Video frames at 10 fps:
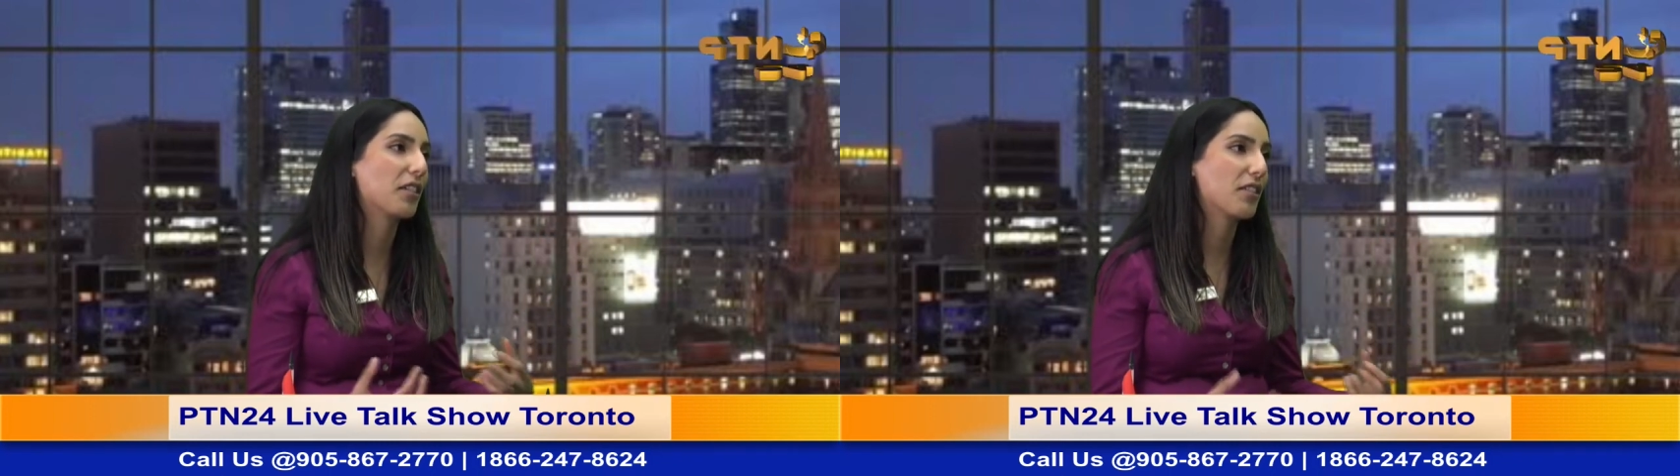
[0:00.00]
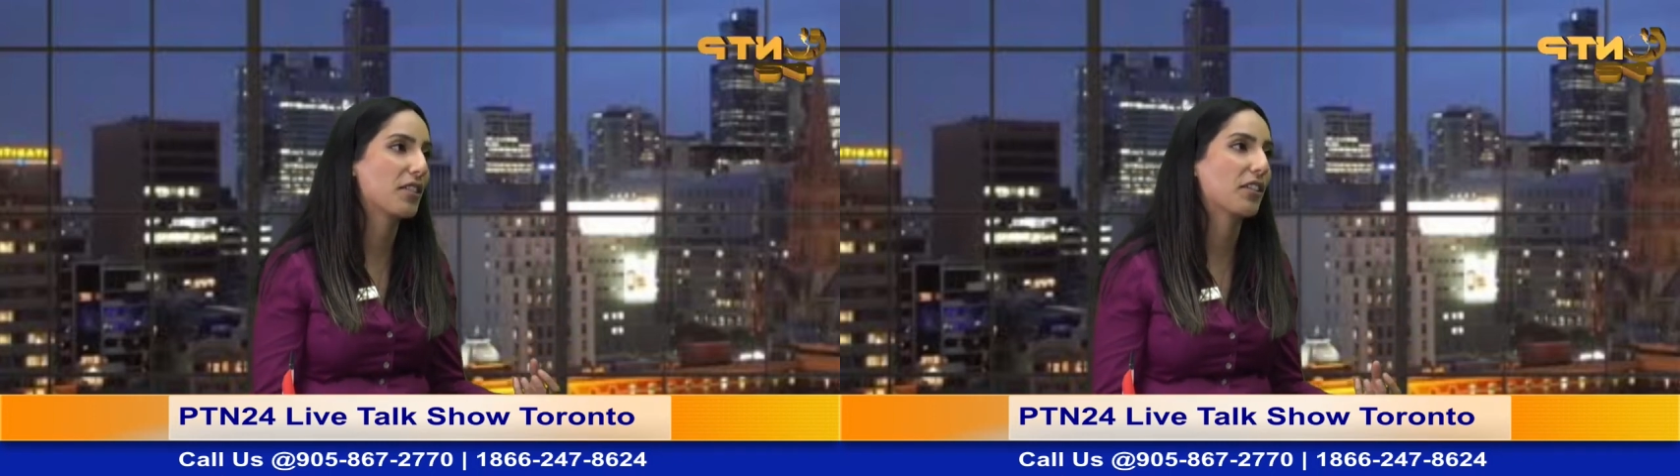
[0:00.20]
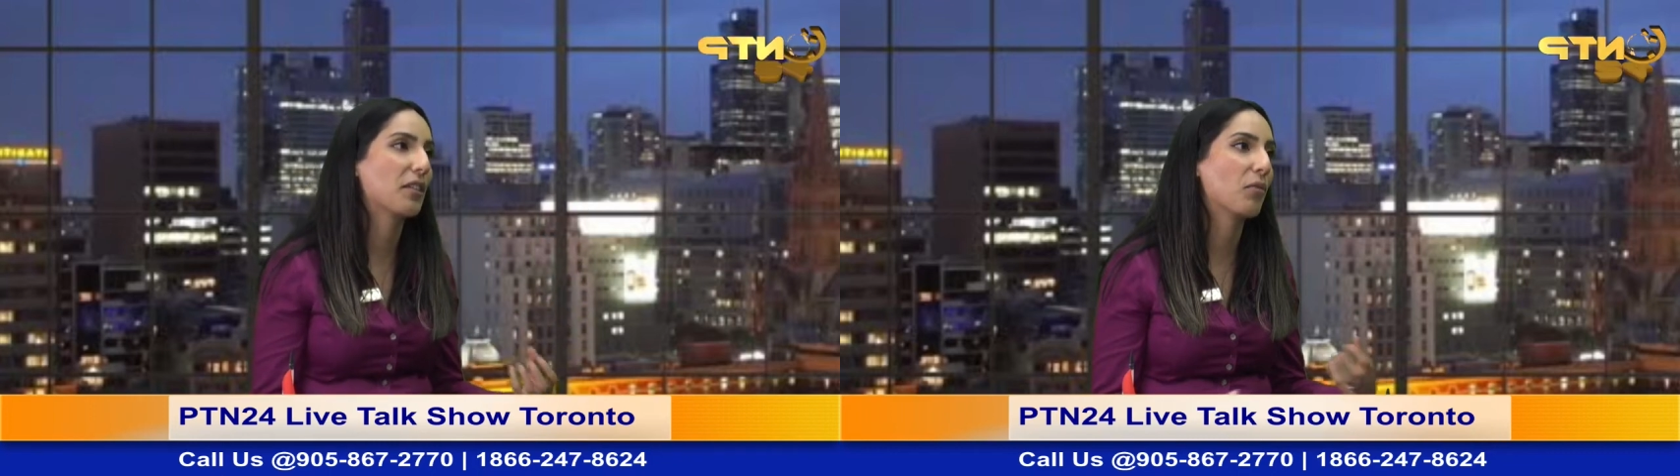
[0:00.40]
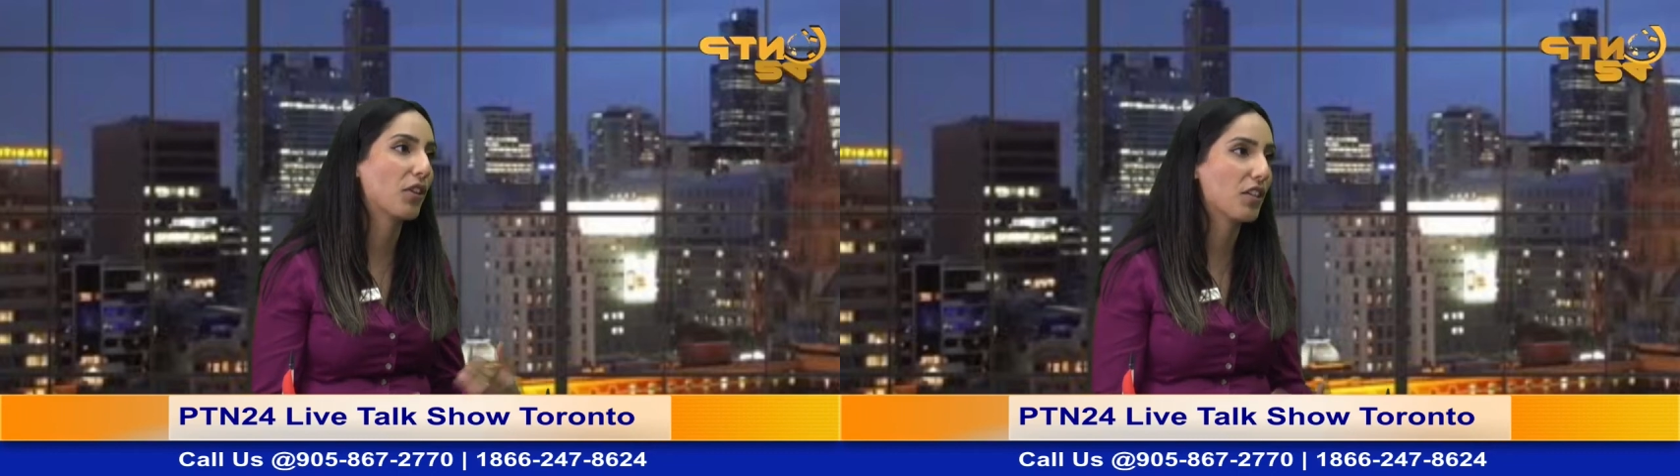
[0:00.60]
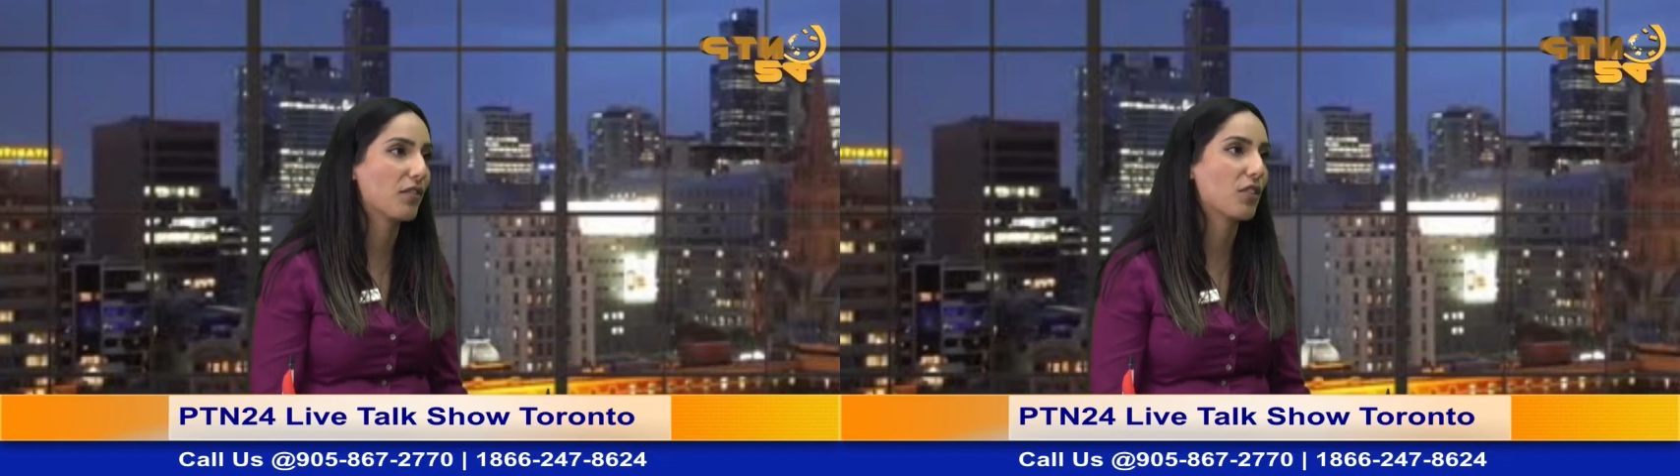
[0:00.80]
instilling more
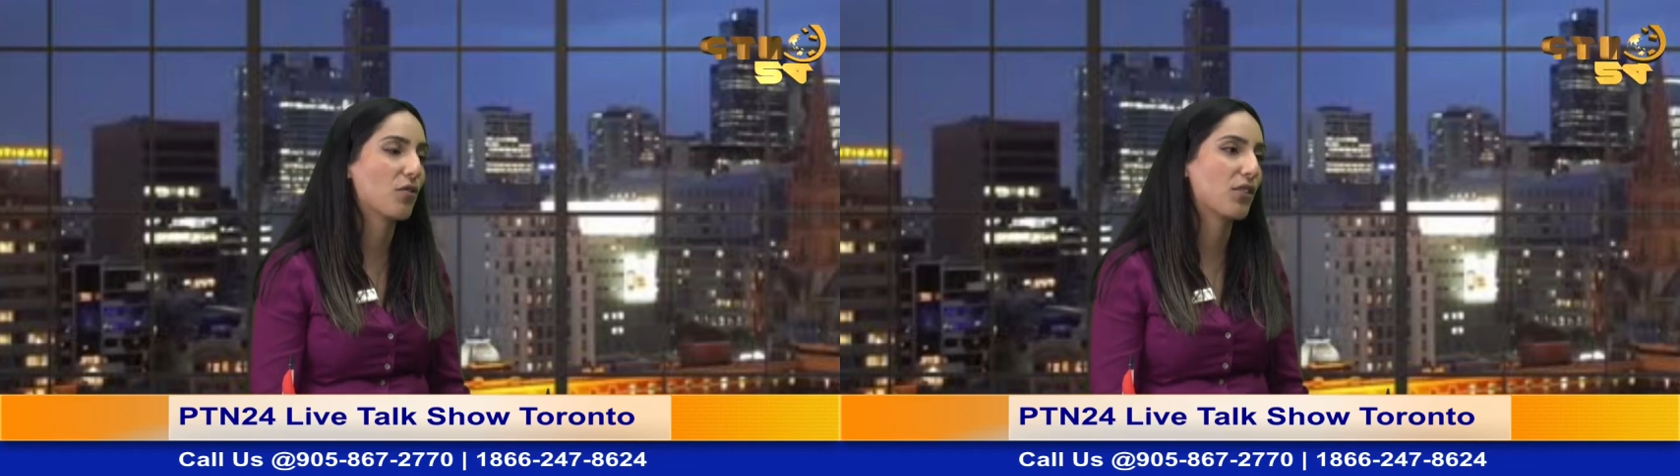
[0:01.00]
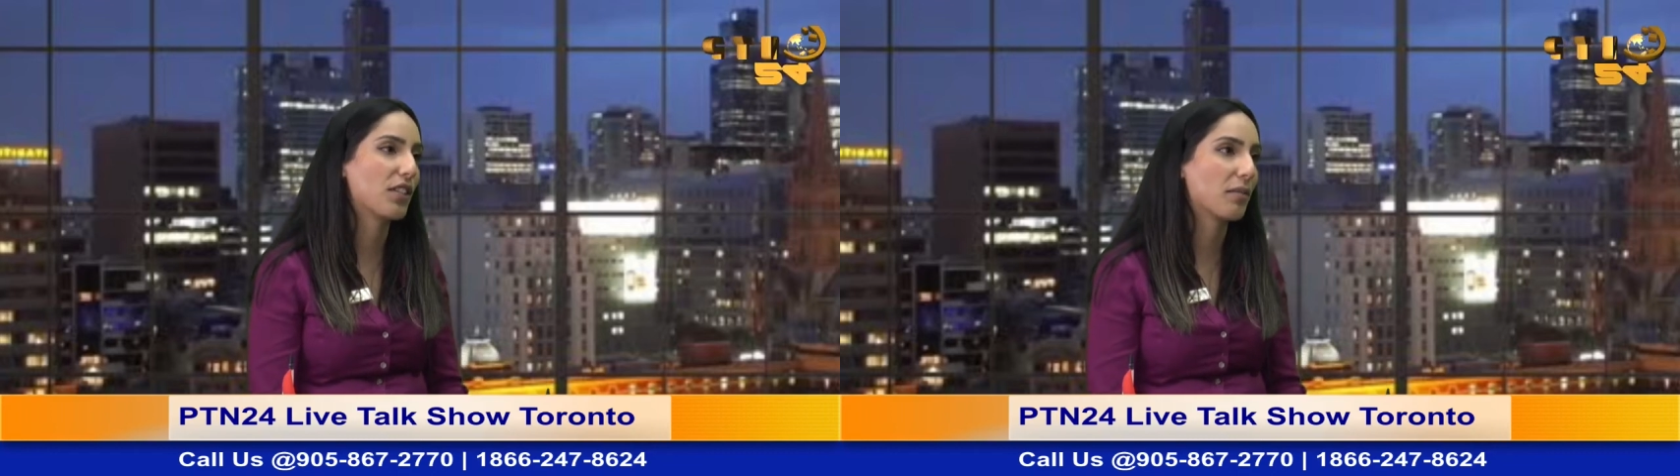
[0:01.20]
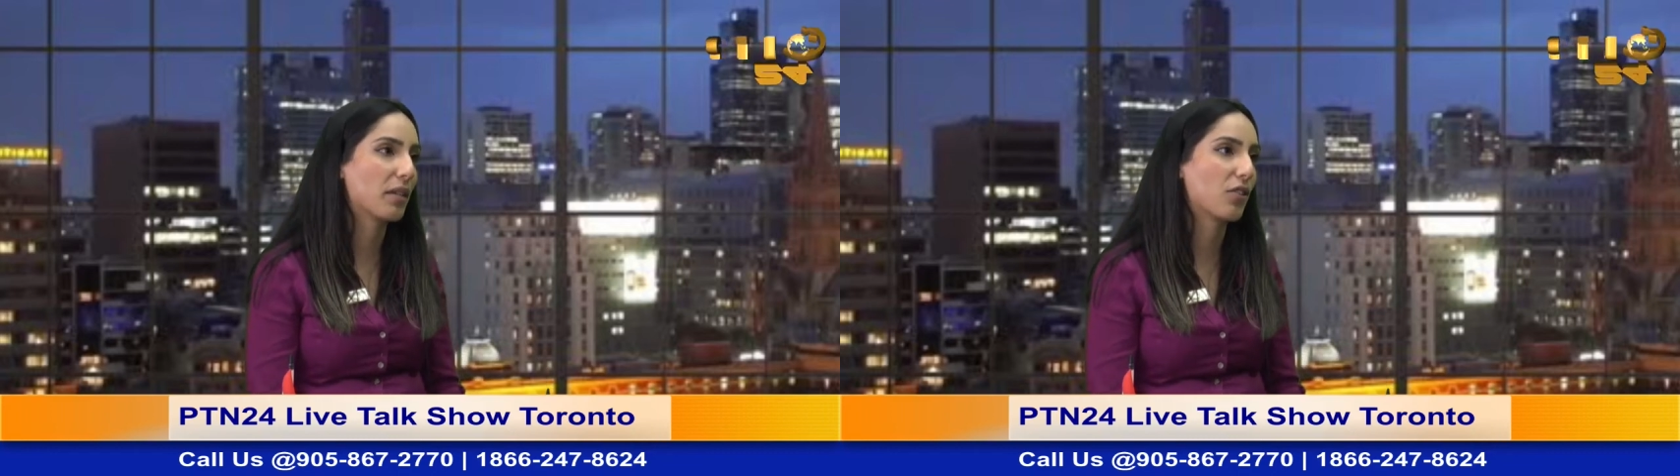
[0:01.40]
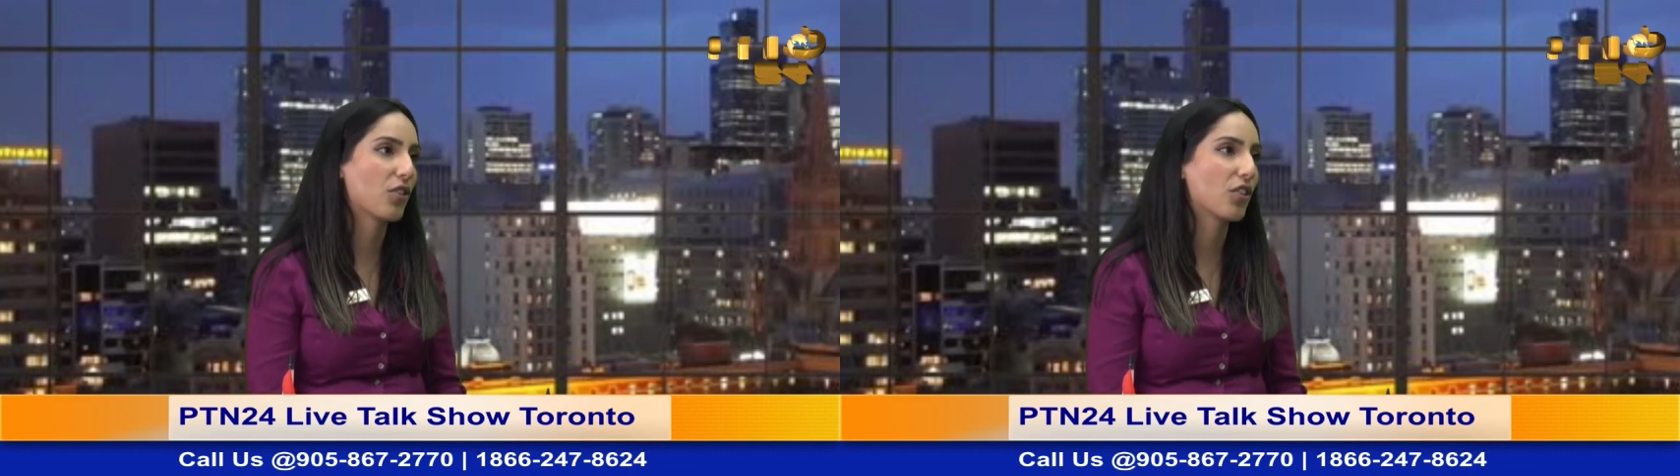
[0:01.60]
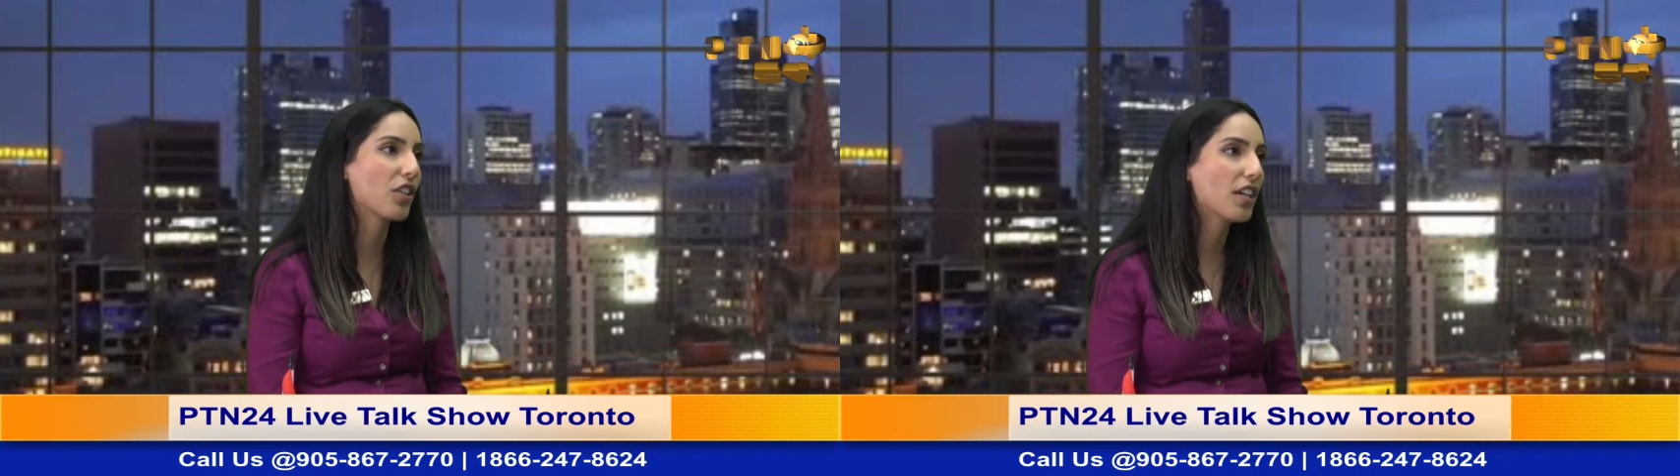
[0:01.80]
individuals in the
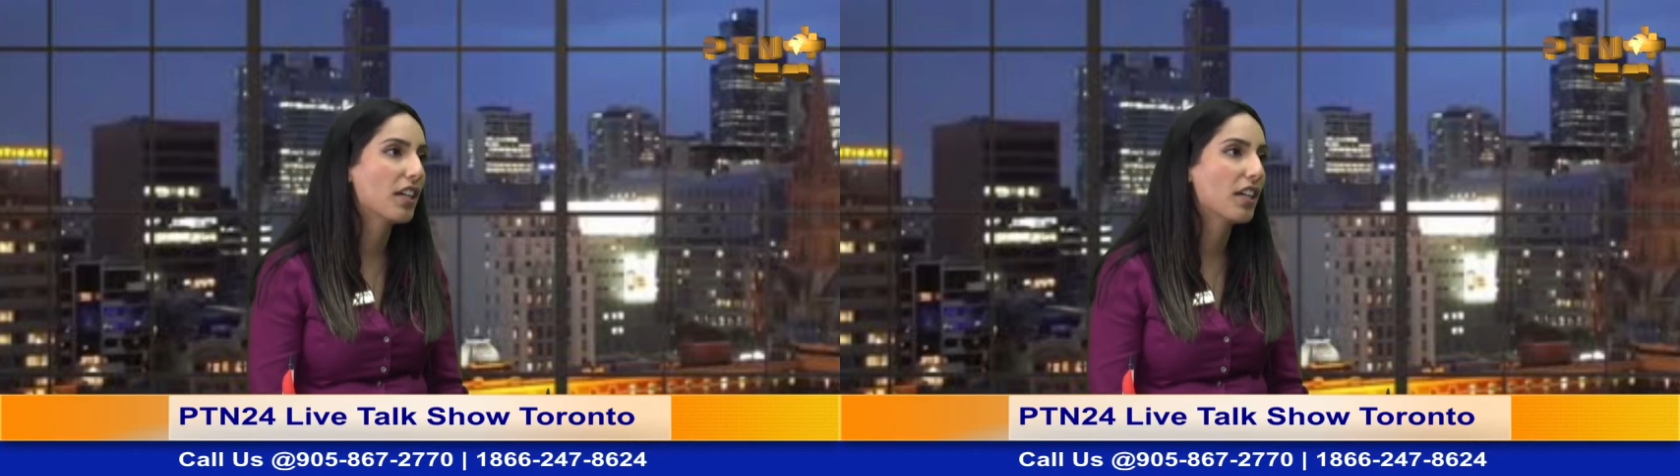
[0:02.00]
picture.